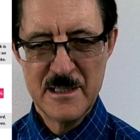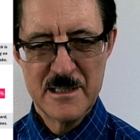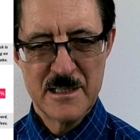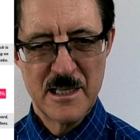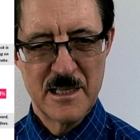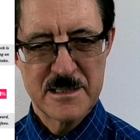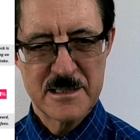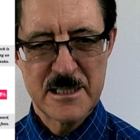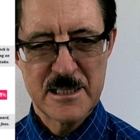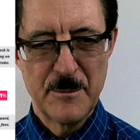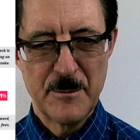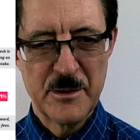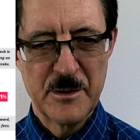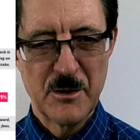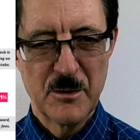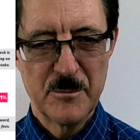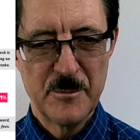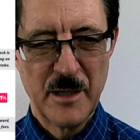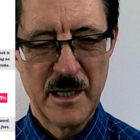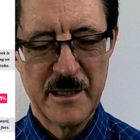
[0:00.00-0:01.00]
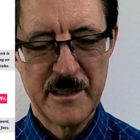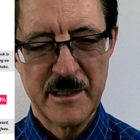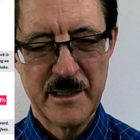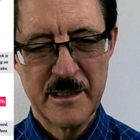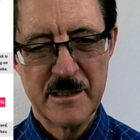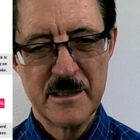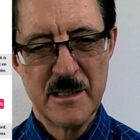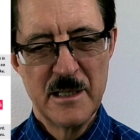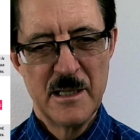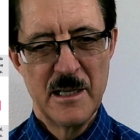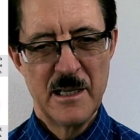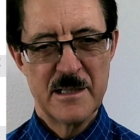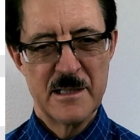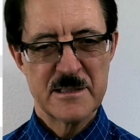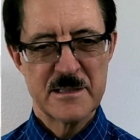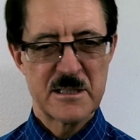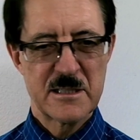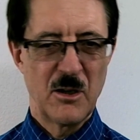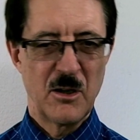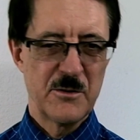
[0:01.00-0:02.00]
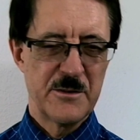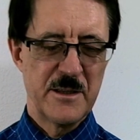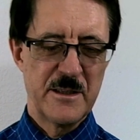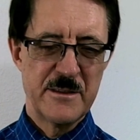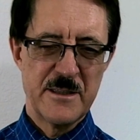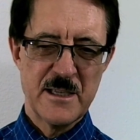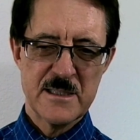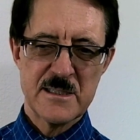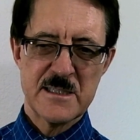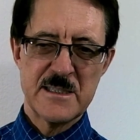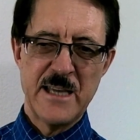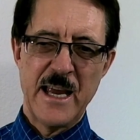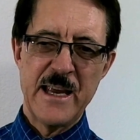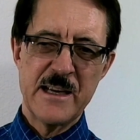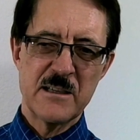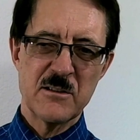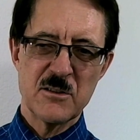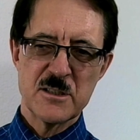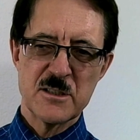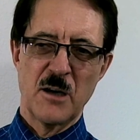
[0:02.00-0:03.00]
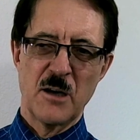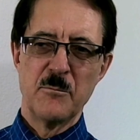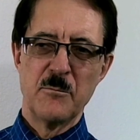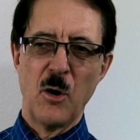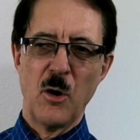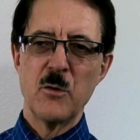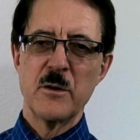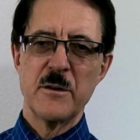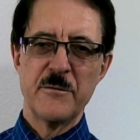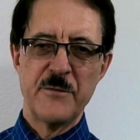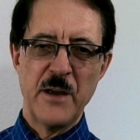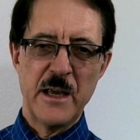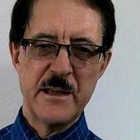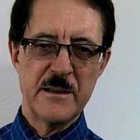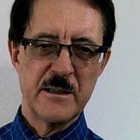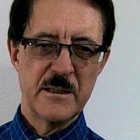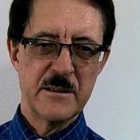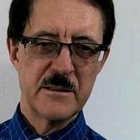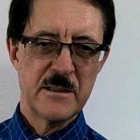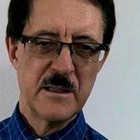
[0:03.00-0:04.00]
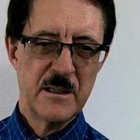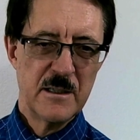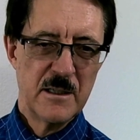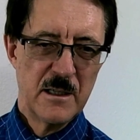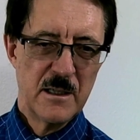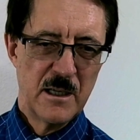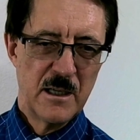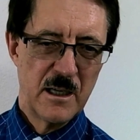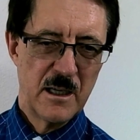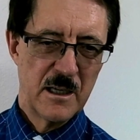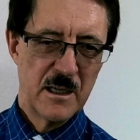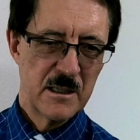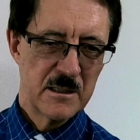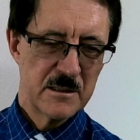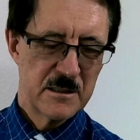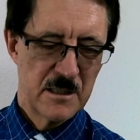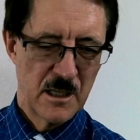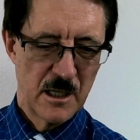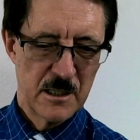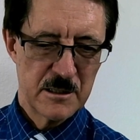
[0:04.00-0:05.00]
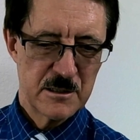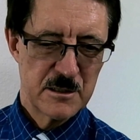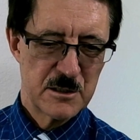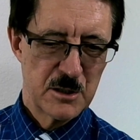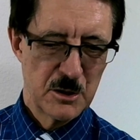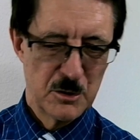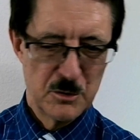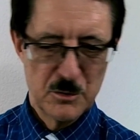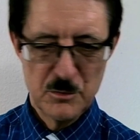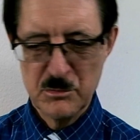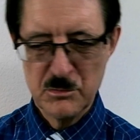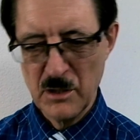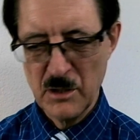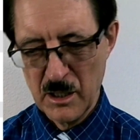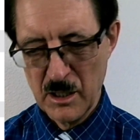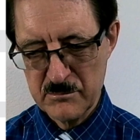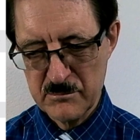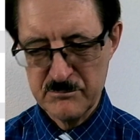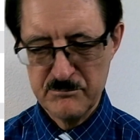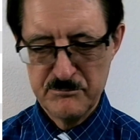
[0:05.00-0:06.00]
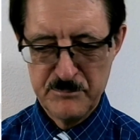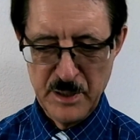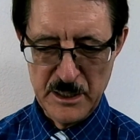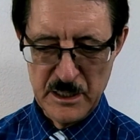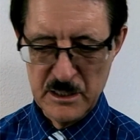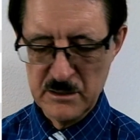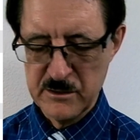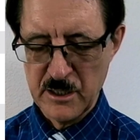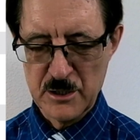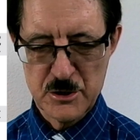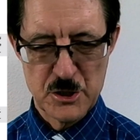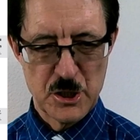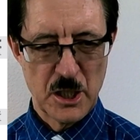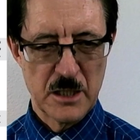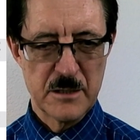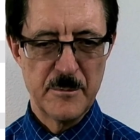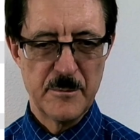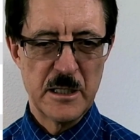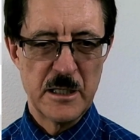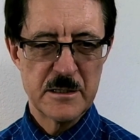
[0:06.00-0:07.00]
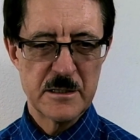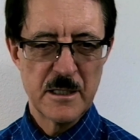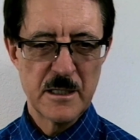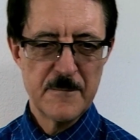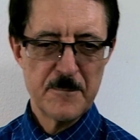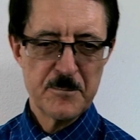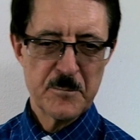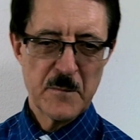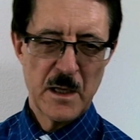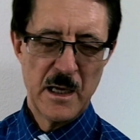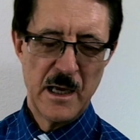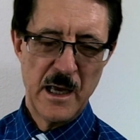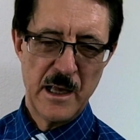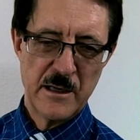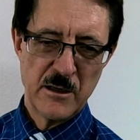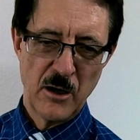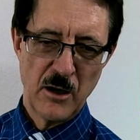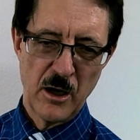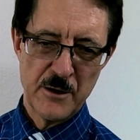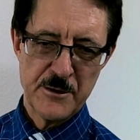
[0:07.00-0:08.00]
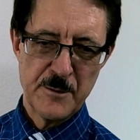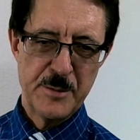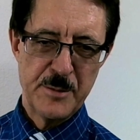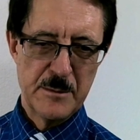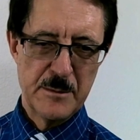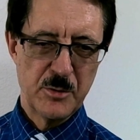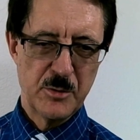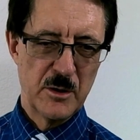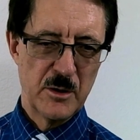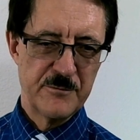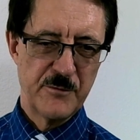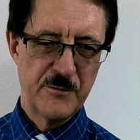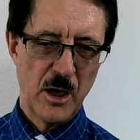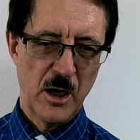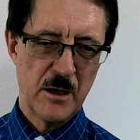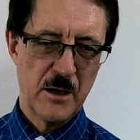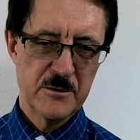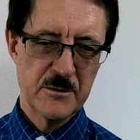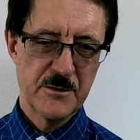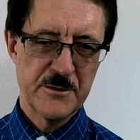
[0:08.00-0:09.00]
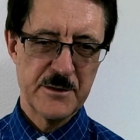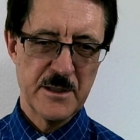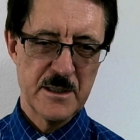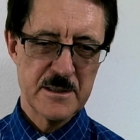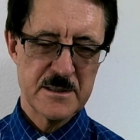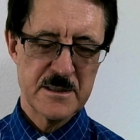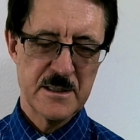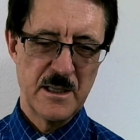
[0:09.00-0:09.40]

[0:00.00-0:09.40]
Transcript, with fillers: some of their money. And so the stakers are motivated to be legitimate, and all the people involved with this.